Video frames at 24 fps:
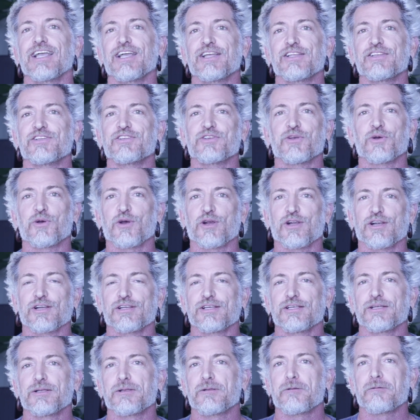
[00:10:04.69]
and
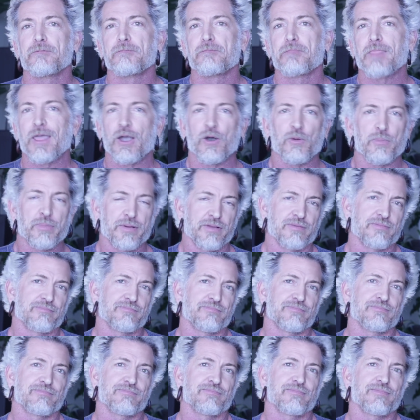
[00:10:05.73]
your help
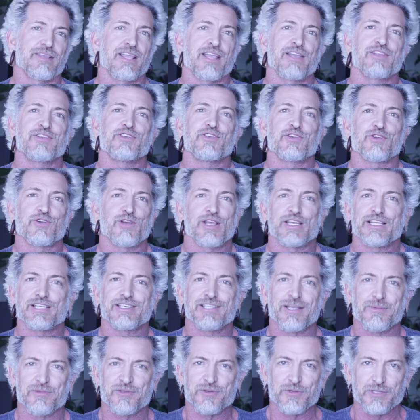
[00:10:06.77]
and your any
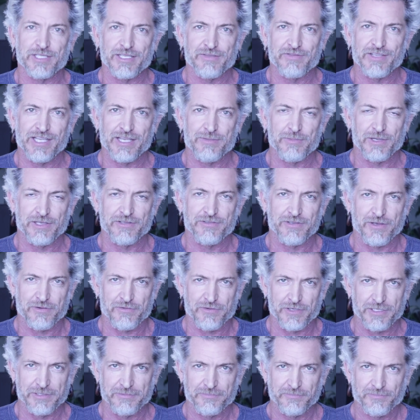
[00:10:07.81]
attempts to alleviate my
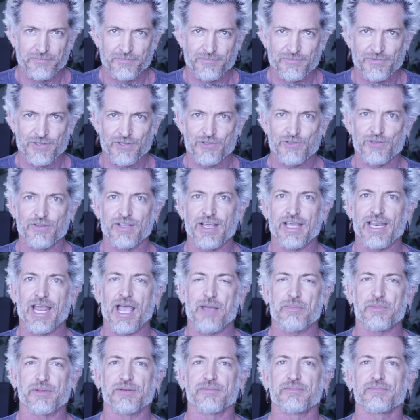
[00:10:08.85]
suffering should that
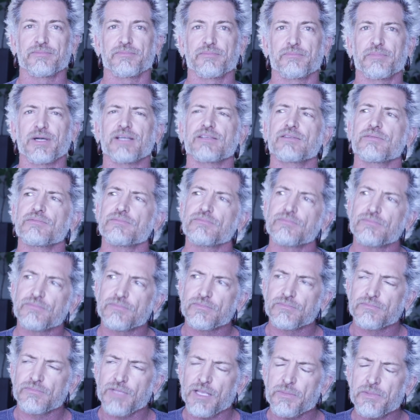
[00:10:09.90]
happen. But
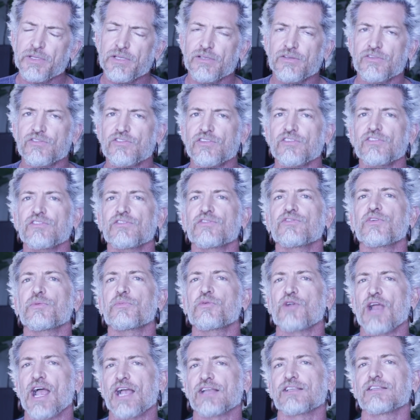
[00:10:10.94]
maybe just for
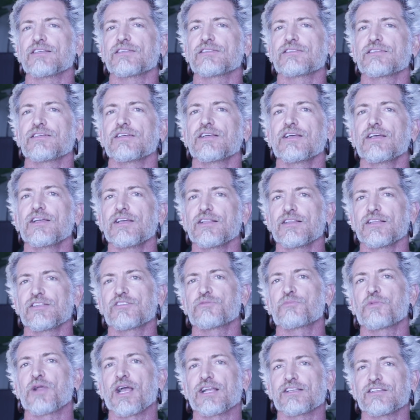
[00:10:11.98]
practice,
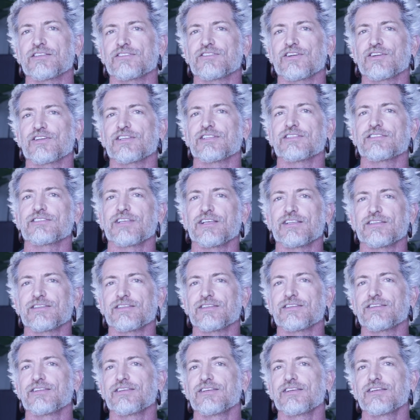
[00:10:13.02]
let's practice our consent
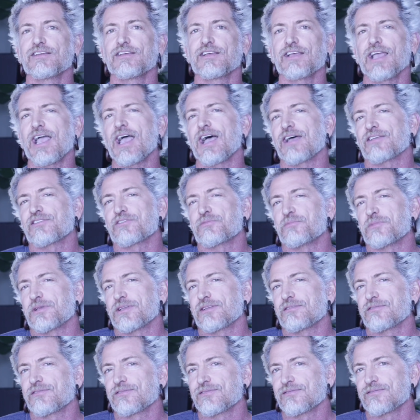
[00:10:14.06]
and ask
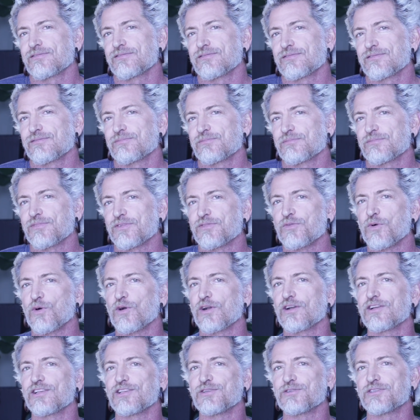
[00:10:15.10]
me
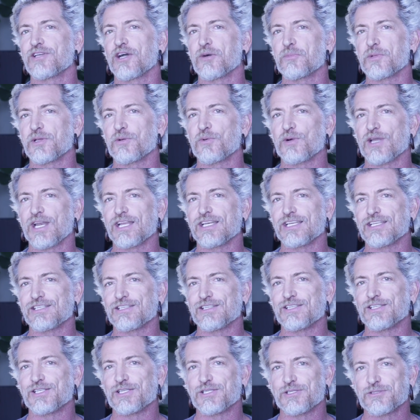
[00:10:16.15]
before you tell me what I need
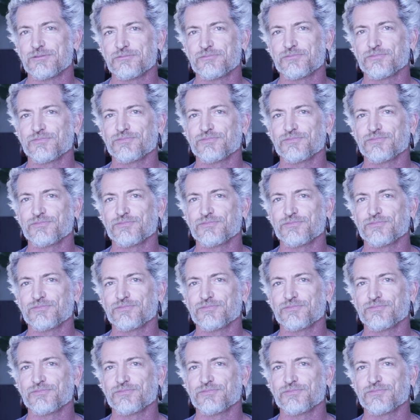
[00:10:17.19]
to do